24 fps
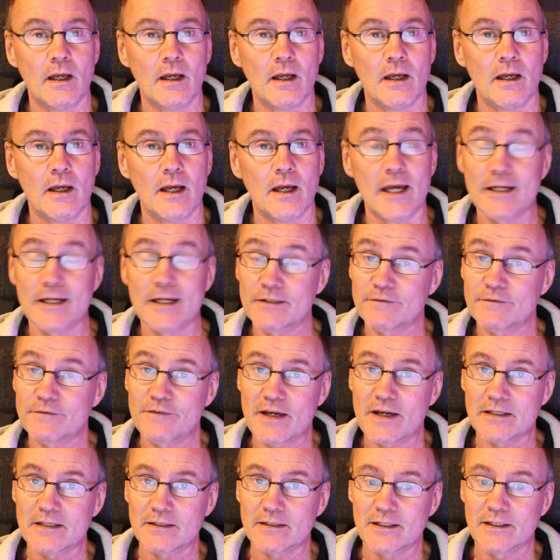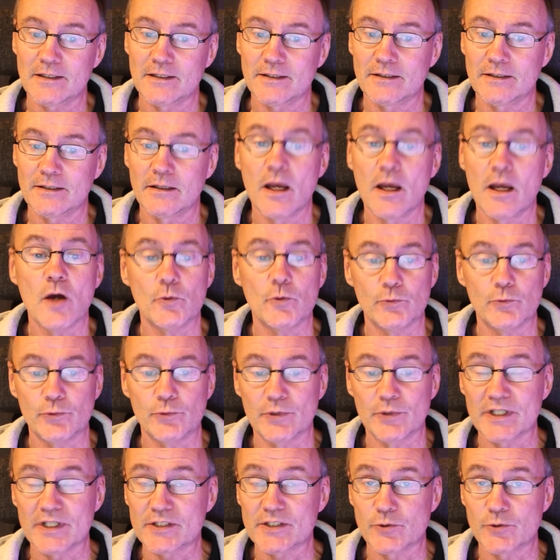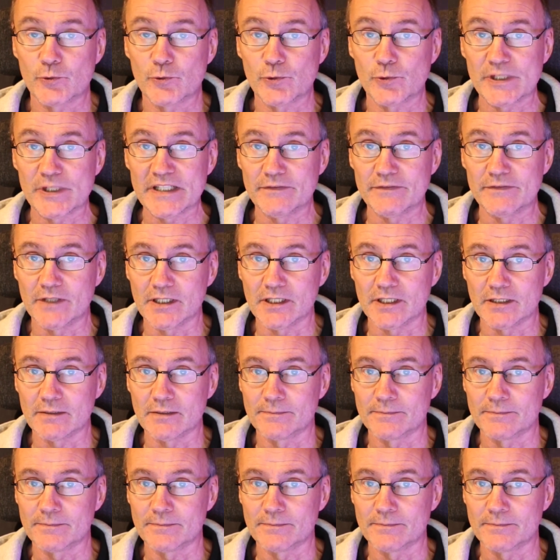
And finally, Retrieval.